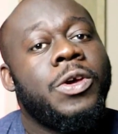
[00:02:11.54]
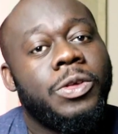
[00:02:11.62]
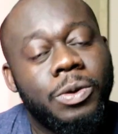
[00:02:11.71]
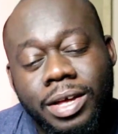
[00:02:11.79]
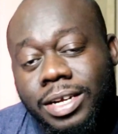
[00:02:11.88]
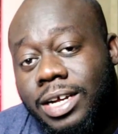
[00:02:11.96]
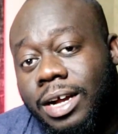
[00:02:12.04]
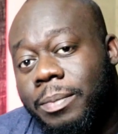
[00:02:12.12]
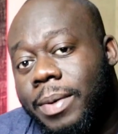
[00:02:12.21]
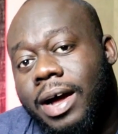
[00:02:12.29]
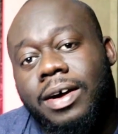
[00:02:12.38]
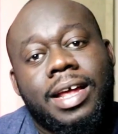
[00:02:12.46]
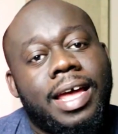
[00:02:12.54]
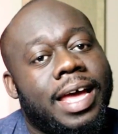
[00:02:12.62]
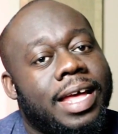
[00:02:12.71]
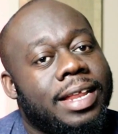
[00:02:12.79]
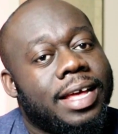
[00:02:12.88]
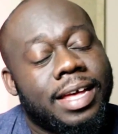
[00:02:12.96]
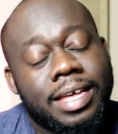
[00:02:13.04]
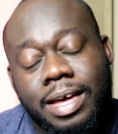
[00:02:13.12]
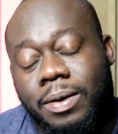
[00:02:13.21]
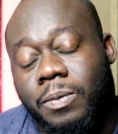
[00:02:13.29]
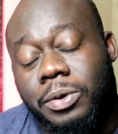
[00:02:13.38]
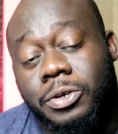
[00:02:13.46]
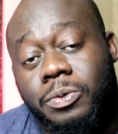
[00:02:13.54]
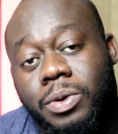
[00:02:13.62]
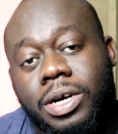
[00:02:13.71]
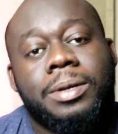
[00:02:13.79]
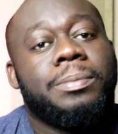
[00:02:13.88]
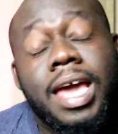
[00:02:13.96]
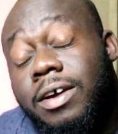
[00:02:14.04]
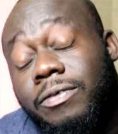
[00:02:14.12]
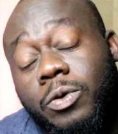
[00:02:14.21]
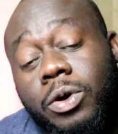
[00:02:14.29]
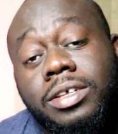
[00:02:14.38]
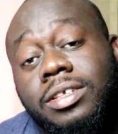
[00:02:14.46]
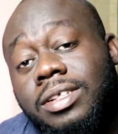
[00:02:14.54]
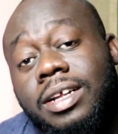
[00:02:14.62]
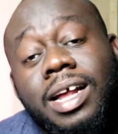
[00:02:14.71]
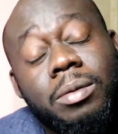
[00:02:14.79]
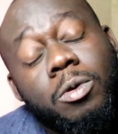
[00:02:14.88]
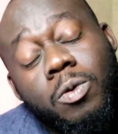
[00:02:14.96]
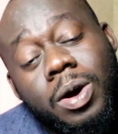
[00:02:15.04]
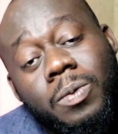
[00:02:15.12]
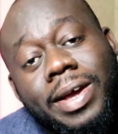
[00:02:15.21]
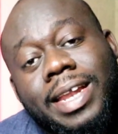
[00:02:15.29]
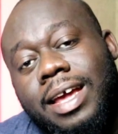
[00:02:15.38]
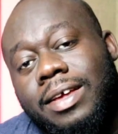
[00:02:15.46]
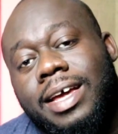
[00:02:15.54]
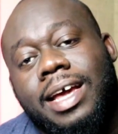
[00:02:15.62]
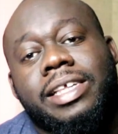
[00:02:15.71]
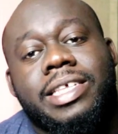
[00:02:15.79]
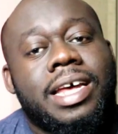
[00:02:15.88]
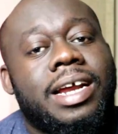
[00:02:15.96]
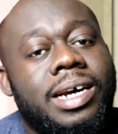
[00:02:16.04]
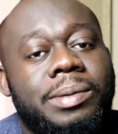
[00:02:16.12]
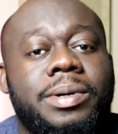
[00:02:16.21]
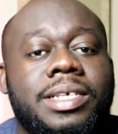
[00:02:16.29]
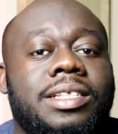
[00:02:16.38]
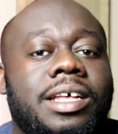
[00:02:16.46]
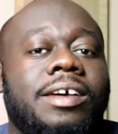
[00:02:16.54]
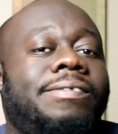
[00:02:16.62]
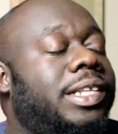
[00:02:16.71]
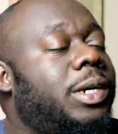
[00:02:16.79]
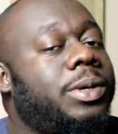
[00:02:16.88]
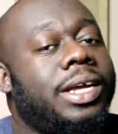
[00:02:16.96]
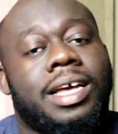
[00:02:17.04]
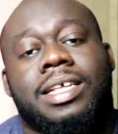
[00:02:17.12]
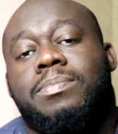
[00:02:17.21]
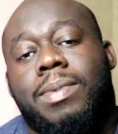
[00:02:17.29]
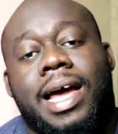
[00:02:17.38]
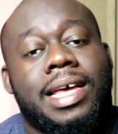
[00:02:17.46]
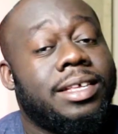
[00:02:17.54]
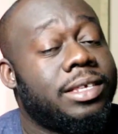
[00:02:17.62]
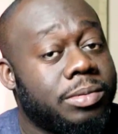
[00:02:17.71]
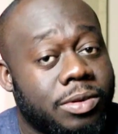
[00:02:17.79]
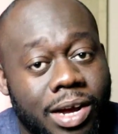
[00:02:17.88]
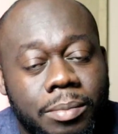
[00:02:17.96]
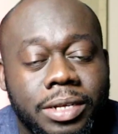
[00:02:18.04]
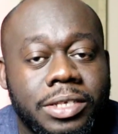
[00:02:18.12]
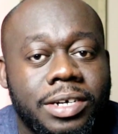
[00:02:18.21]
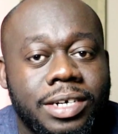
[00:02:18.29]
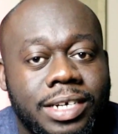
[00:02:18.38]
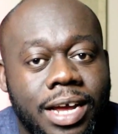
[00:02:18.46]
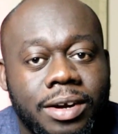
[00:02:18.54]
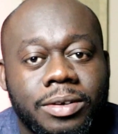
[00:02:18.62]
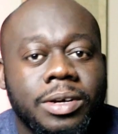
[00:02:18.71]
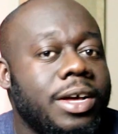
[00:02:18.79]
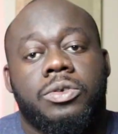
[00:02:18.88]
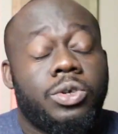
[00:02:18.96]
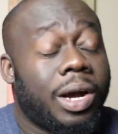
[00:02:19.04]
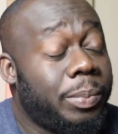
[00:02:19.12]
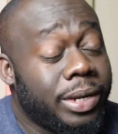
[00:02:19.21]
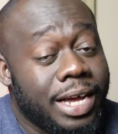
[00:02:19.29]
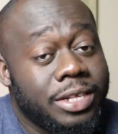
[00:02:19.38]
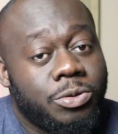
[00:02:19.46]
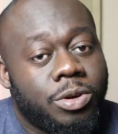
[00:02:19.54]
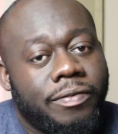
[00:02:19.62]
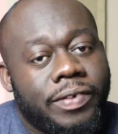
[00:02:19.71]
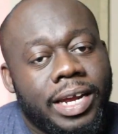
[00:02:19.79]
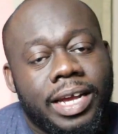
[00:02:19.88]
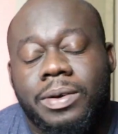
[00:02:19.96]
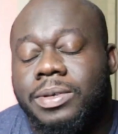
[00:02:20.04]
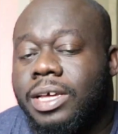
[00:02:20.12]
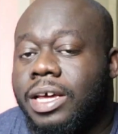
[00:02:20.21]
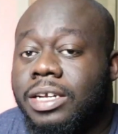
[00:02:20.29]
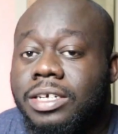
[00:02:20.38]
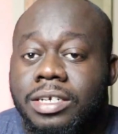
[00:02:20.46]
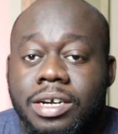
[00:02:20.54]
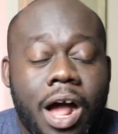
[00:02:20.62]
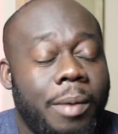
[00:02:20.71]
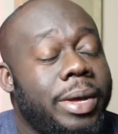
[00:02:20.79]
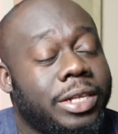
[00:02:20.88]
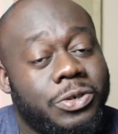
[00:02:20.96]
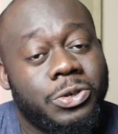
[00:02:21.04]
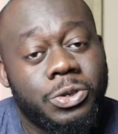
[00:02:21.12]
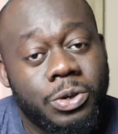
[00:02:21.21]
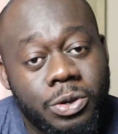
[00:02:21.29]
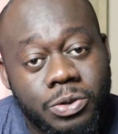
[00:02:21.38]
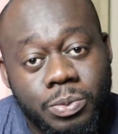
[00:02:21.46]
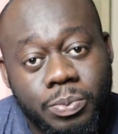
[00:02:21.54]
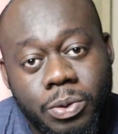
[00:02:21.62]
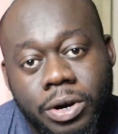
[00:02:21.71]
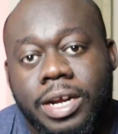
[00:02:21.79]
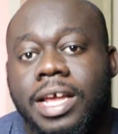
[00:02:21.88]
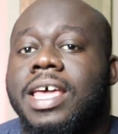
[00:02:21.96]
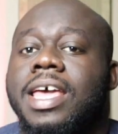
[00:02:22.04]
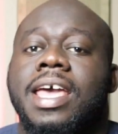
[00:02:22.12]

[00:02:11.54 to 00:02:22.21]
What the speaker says: You can check them out and get what you want. And of course, the number one way that you guys can help us stay afloat is by subscribing to the channel. Drop a like to our videos and comment to show your support.